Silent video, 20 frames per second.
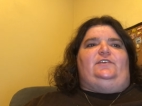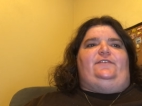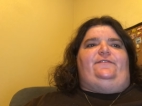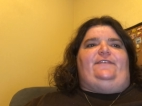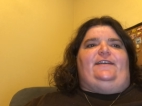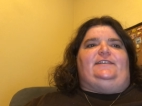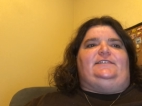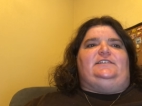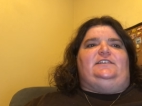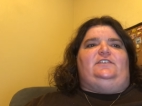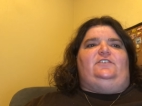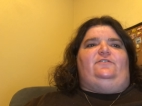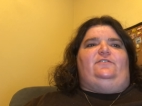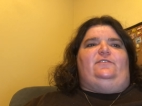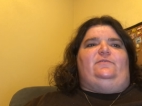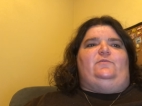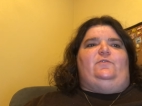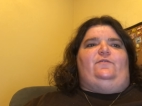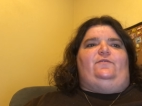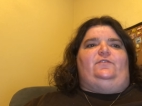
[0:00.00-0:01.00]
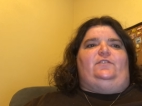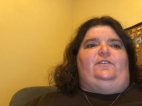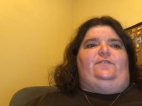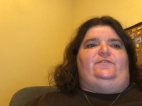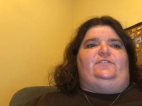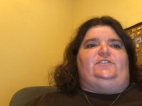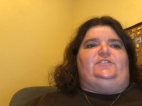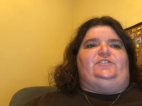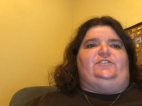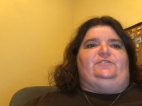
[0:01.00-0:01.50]
effecting the removal
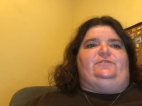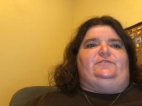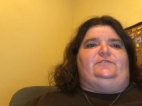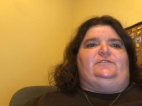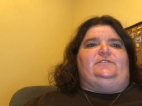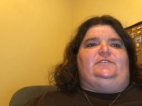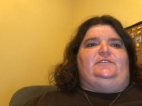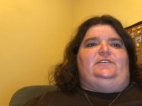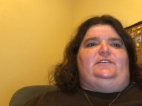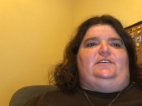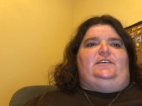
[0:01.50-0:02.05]
of the Jews.